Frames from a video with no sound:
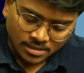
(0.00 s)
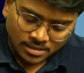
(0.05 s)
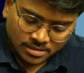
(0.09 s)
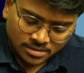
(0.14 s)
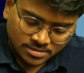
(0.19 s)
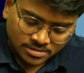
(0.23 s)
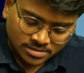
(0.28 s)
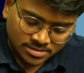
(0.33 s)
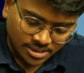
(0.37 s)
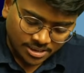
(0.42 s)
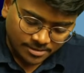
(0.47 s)

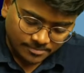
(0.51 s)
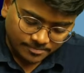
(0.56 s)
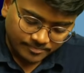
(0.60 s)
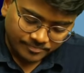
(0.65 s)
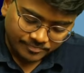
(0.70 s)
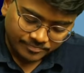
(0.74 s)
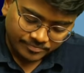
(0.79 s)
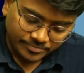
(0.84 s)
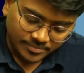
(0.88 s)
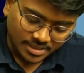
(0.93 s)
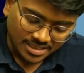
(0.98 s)
See,
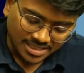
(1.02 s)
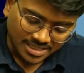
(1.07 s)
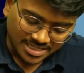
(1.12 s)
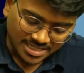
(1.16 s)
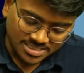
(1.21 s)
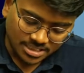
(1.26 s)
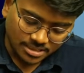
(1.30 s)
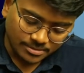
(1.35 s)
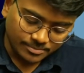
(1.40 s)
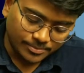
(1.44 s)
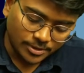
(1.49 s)

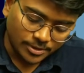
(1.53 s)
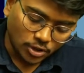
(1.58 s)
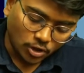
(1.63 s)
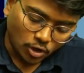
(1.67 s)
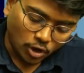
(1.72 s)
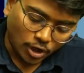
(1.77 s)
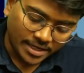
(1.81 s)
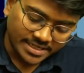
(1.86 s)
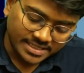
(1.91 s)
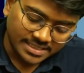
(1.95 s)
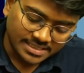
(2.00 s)
example,
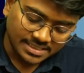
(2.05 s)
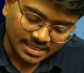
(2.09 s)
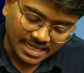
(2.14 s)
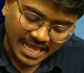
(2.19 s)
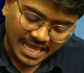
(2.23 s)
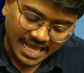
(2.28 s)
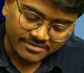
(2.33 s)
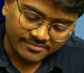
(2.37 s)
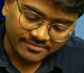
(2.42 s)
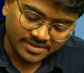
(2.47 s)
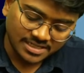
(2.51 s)
auditor
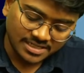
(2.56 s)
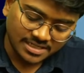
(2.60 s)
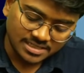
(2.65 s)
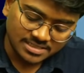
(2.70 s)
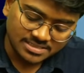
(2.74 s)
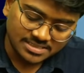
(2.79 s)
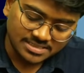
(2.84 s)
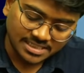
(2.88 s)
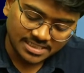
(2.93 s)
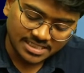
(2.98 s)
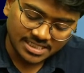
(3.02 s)
having
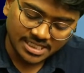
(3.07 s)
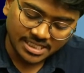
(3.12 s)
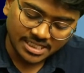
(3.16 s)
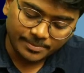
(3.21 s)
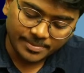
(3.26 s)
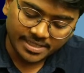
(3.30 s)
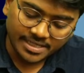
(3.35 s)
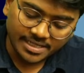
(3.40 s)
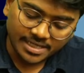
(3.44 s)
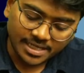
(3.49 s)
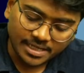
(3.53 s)
recently
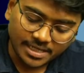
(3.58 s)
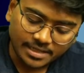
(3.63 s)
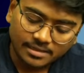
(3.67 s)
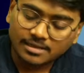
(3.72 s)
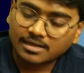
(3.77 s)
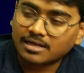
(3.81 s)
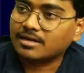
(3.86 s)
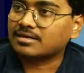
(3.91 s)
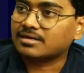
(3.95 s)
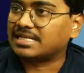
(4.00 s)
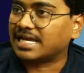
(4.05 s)
been a
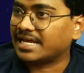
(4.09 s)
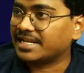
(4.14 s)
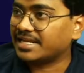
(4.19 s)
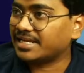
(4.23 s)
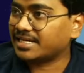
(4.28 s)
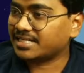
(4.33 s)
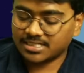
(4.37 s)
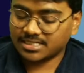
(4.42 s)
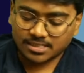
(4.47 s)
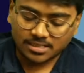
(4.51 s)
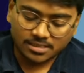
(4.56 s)

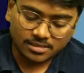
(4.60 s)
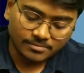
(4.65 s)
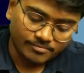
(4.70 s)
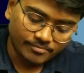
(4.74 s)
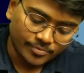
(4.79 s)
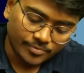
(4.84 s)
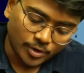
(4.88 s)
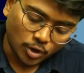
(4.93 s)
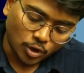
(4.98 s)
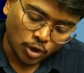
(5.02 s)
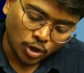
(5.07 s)
director
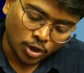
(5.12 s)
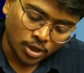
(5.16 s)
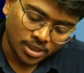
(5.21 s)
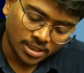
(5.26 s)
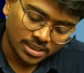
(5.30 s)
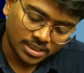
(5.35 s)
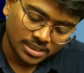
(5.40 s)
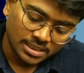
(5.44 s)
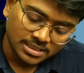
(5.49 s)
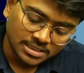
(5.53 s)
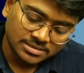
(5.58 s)
or
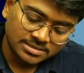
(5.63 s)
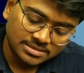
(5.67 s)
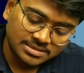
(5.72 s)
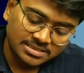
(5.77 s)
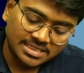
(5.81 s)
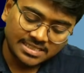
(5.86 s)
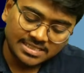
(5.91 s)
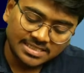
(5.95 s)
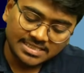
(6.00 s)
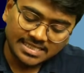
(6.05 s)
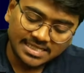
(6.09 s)

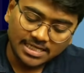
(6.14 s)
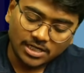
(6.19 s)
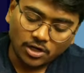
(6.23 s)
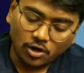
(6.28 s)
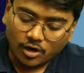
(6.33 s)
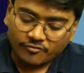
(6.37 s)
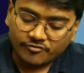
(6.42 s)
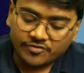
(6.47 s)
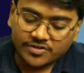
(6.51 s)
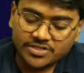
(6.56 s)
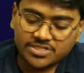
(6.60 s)
senior
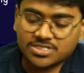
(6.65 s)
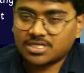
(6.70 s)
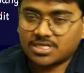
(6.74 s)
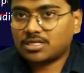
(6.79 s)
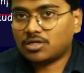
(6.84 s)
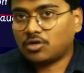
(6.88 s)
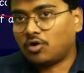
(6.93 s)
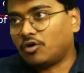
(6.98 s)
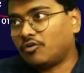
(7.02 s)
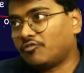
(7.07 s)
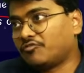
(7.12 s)
officer
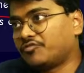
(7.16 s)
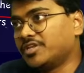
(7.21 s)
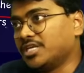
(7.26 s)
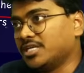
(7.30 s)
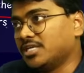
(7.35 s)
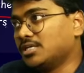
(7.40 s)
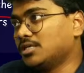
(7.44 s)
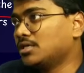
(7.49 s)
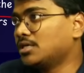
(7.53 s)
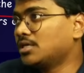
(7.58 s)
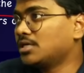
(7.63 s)
of
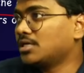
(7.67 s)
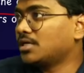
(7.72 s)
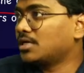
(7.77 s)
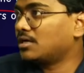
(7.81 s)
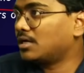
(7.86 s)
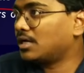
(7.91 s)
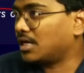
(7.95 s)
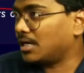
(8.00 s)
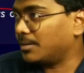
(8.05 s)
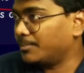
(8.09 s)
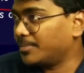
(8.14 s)
the
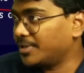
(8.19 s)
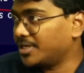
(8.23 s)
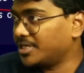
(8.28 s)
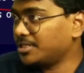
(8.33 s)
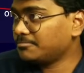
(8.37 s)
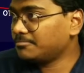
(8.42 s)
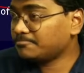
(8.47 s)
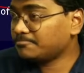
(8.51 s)
company,